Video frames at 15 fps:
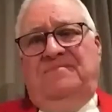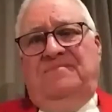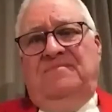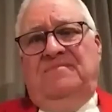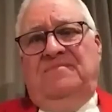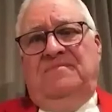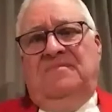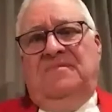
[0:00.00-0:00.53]

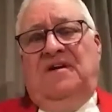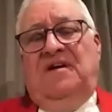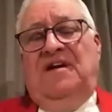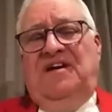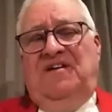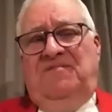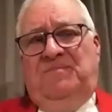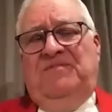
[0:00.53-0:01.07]
I have been
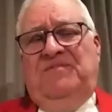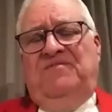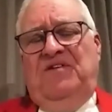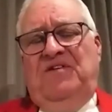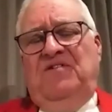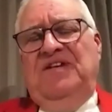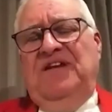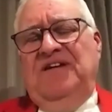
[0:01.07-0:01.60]
very
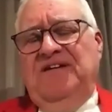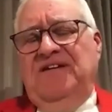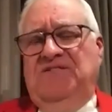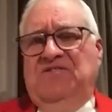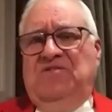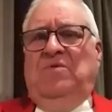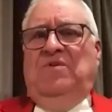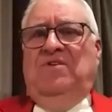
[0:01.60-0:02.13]
lucky to work
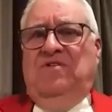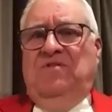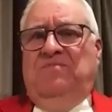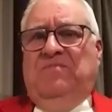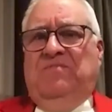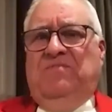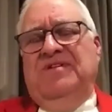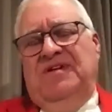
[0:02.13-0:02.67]

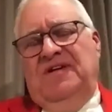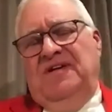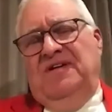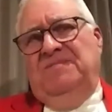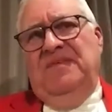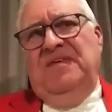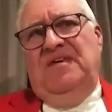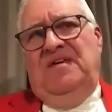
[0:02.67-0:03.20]
abroad.
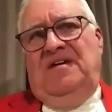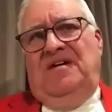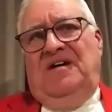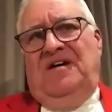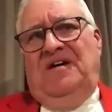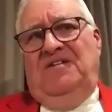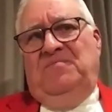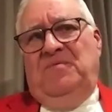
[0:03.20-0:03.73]

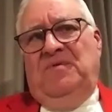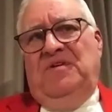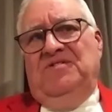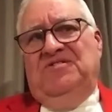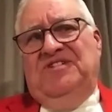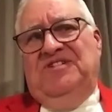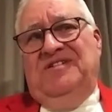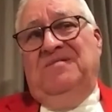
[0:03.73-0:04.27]
I've
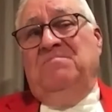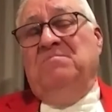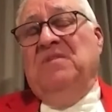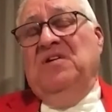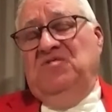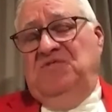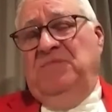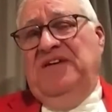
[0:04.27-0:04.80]
worked in
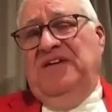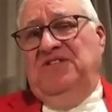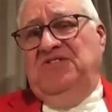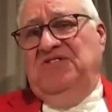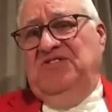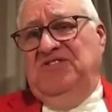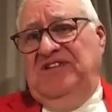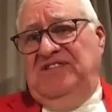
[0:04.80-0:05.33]
most
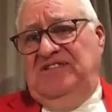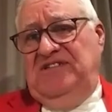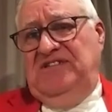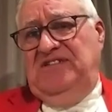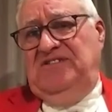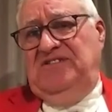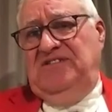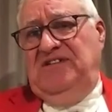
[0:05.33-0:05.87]
major
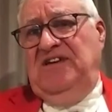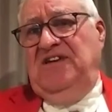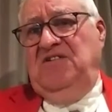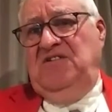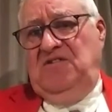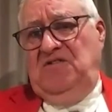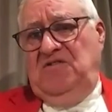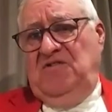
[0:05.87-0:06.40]
cities in
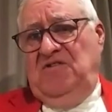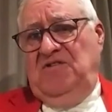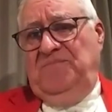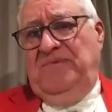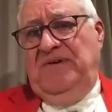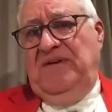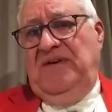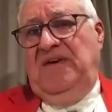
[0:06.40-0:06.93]

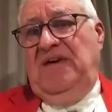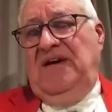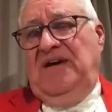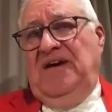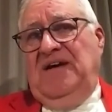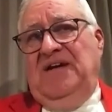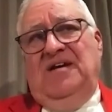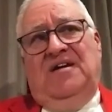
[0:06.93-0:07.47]
Europe,
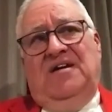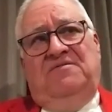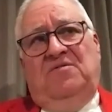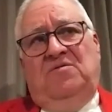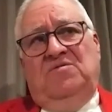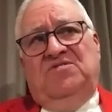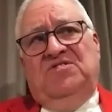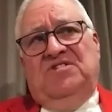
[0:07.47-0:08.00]
and I've
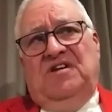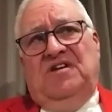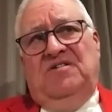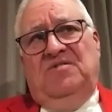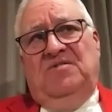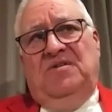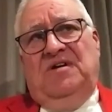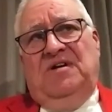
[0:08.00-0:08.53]

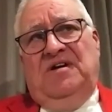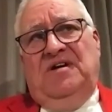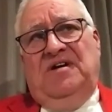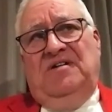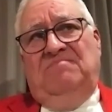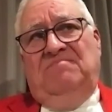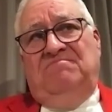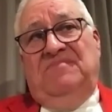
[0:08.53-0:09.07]
also,
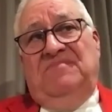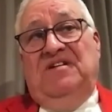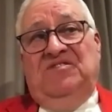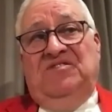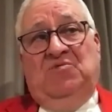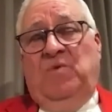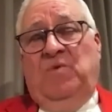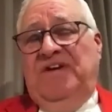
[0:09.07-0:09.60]

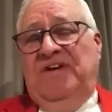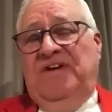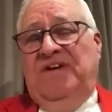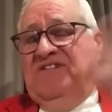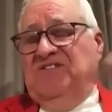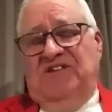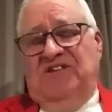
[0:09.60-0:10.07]
as well as an